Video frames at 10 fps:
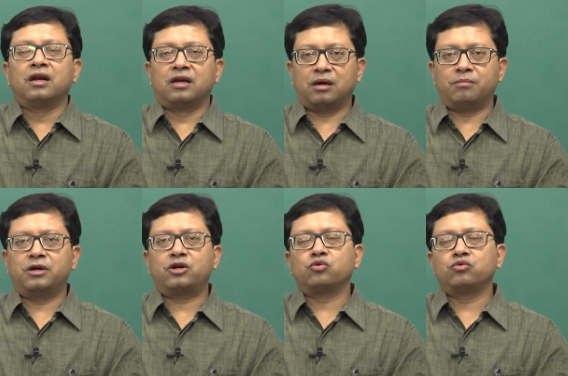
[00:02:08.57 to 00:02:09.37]

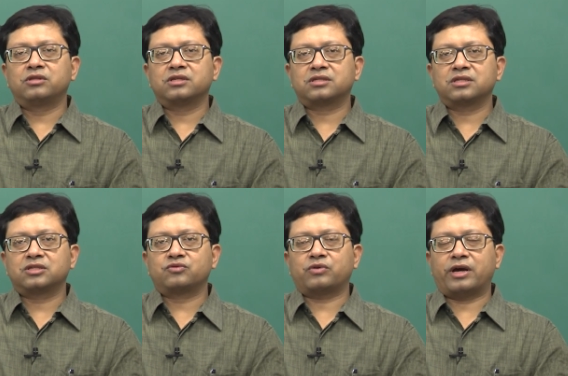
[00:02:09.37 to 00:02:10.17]
Number 2, this
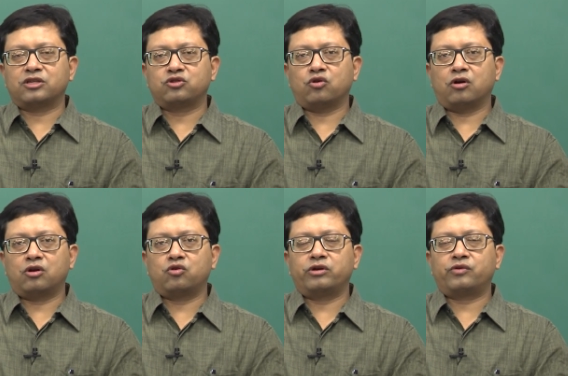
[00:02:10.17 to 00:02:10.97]
is, as you all
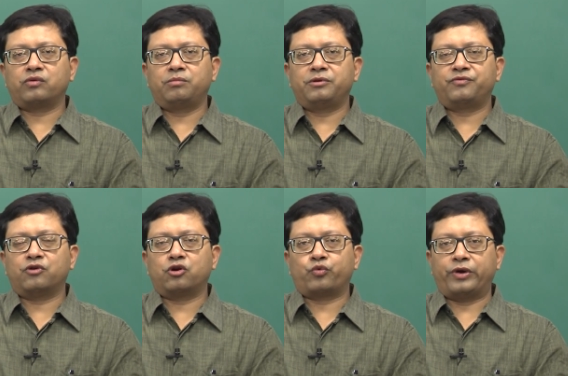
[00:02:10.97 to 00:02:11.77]
know, it will be
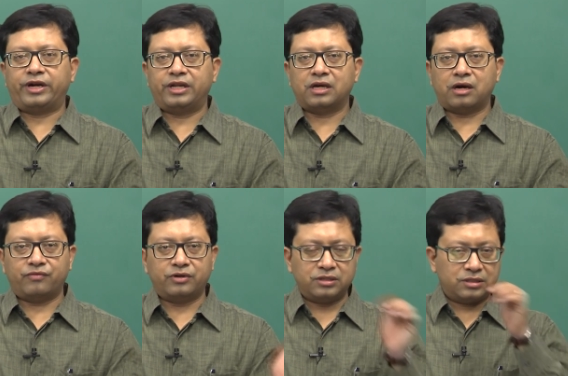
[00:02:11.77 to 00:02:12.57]
for 20
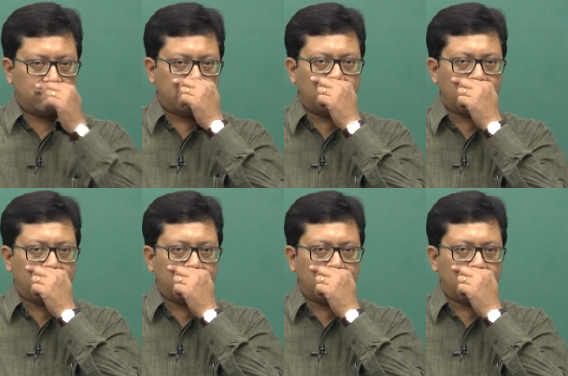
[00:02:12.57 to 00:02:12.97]
hours.